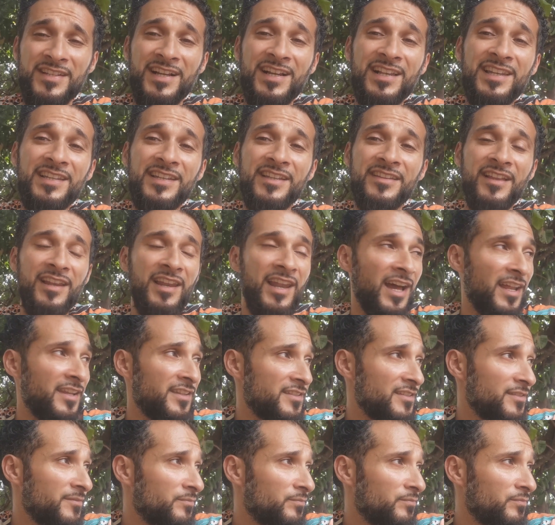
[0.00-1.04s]
clear the
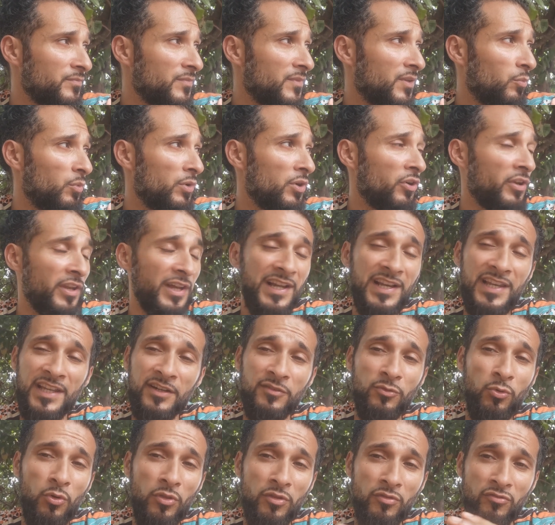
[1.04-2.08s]
land. We're going to
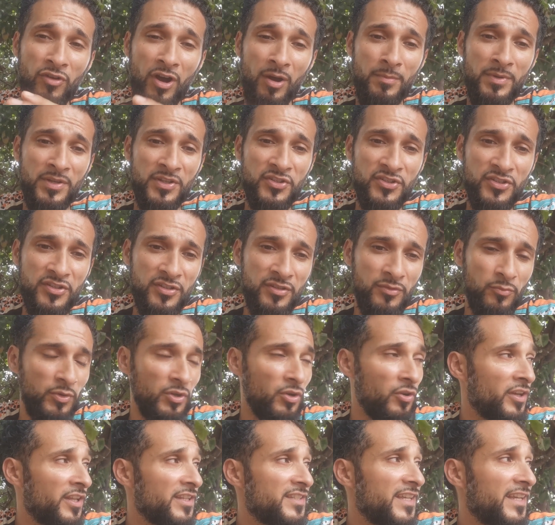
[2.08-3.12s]
clear all the rubbish,
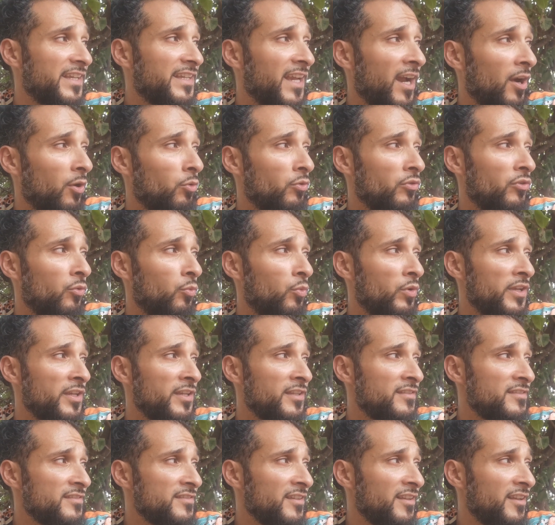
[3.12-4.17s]
we're going to take out all the
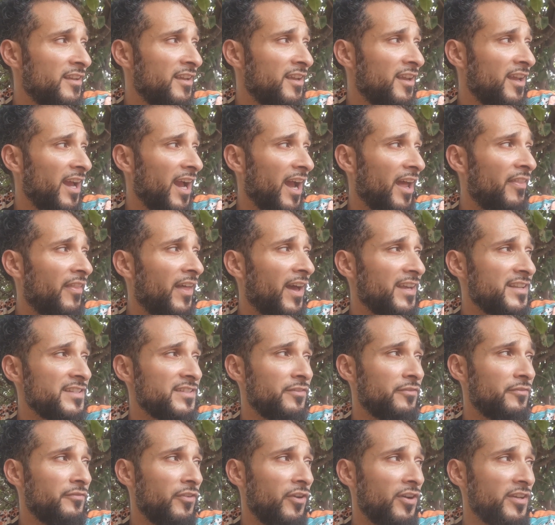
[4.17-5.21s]
weeds, and that
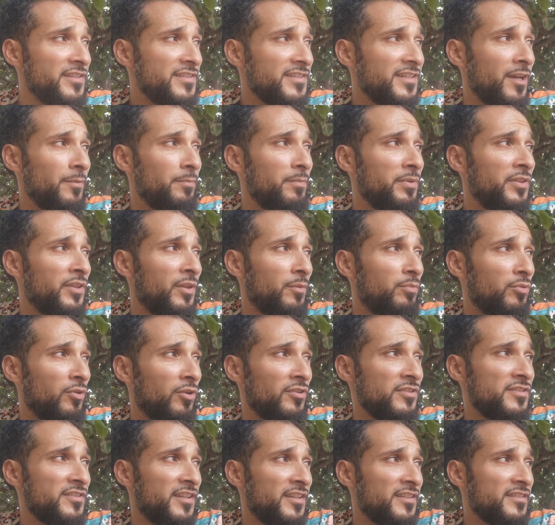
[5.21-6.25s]
is the first step in the
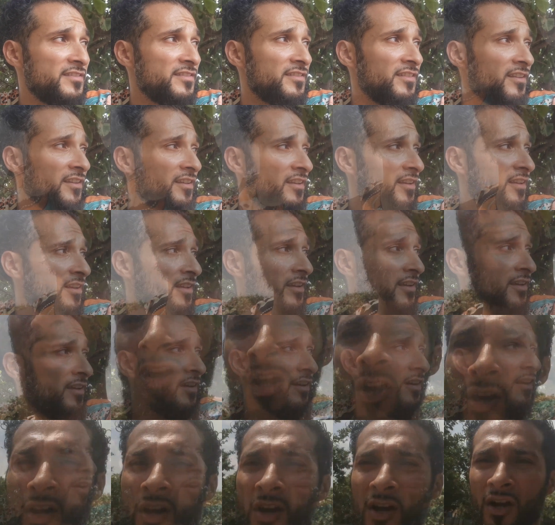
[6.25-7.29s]
process.
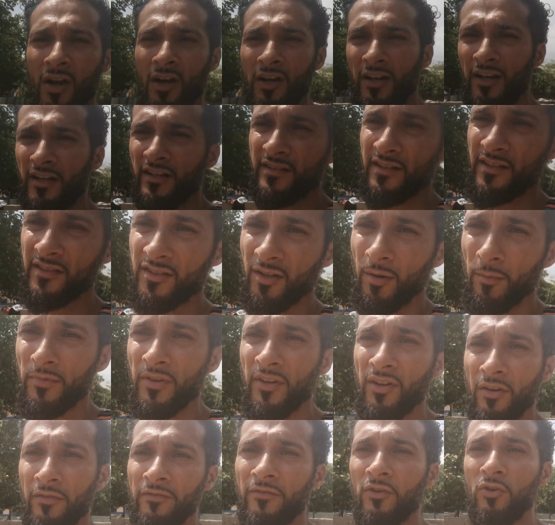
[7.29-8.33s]
Okay, so
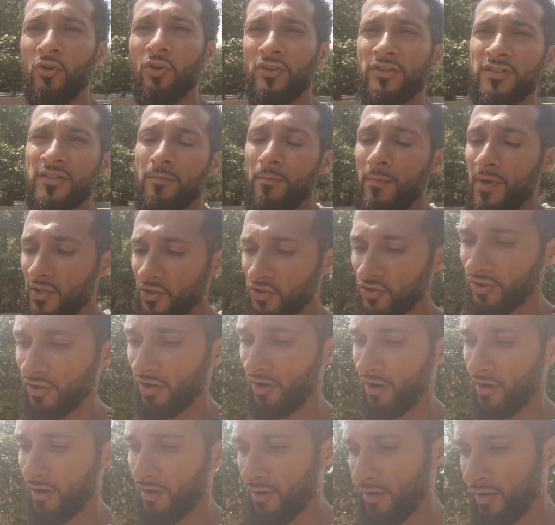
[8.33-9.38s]
something I forgot to
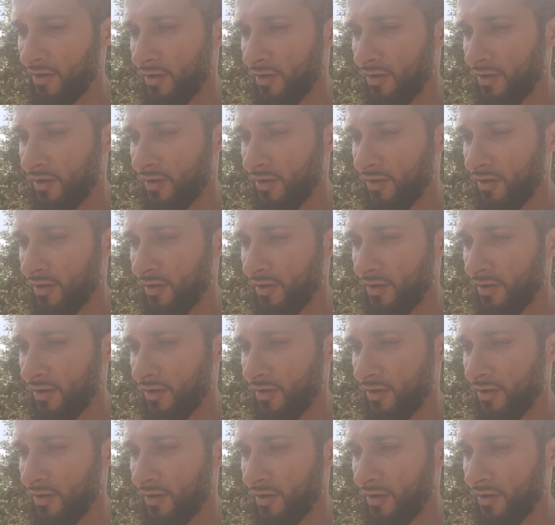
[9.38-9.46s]
mention